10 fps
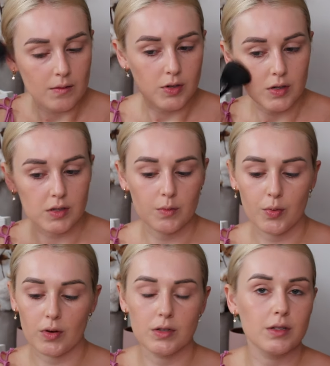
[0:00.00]
Just
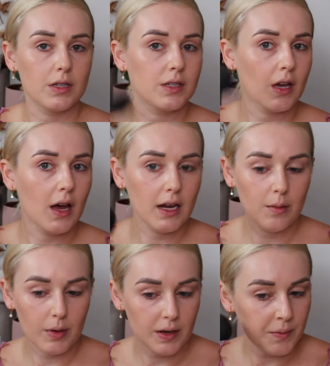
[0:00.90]
bronze a
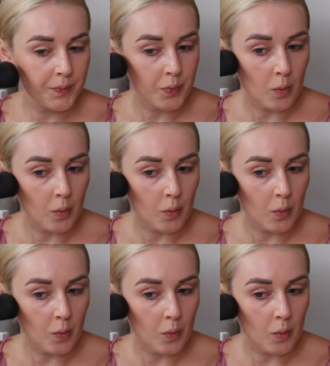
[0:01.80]
tiny bit.